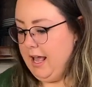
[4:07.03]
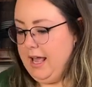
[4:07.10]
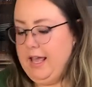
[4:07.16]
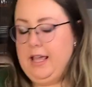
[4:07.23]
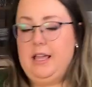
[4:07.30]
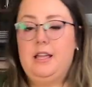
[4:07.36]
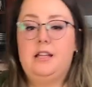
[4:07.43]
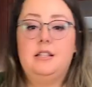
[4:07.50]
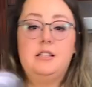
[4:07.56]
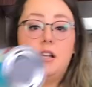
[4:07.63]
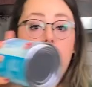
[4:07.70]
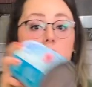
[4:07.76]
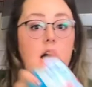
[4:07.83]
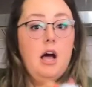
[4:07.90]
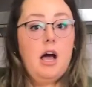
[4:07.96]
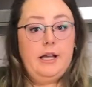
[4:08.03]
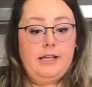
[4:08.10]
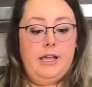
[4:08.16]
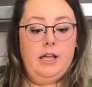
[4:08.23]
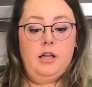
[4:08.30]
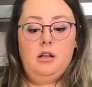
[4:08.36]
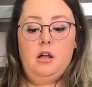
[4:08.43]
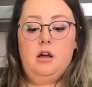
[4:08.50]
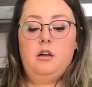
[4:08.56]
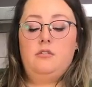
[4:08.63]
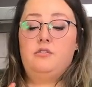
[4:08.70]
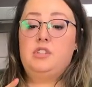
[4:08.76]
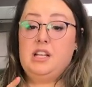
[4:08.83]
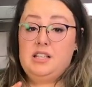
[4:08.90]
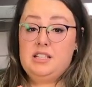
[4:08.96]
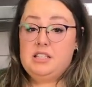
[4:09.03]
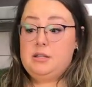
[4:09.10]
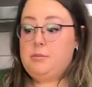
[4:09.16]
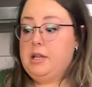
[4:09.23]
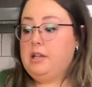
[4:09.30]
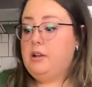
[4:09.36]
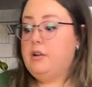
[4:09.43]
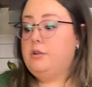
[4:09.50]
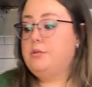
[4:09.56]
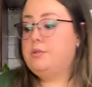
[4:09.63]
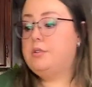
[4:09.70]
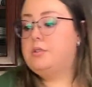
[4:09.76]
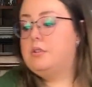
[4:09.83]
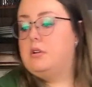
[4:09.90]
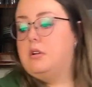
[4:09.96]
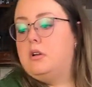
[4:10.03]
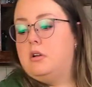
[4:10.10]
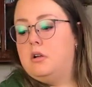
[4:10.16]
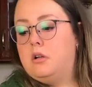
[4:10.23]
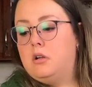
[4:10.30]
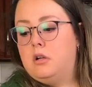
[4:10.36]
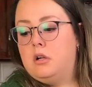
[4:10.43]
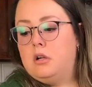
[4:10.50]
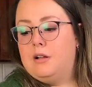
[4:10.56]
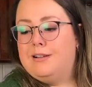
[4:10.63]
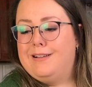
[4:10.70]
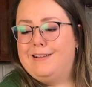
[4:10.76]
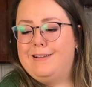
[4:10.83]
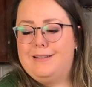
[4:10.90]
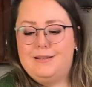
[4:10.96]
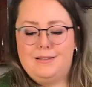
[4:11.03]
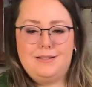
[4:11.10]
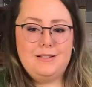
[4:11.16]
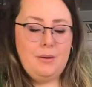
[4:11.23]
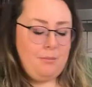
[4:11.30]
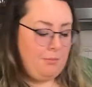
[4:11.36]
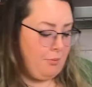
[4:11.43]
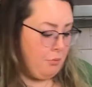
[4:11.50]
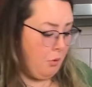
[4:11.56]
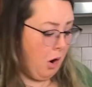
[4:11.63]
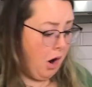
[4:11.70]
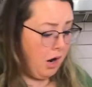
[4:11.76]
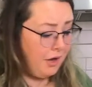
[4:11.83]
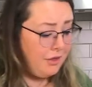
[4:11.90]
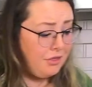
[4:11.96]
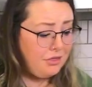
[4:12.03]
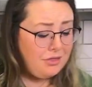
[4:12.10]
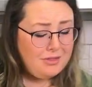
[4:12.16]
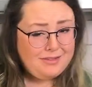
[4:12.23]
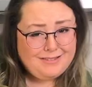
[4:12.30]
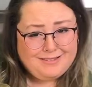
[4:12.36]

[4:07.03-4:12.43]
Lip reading: and a can of diced tomatoes, some broth,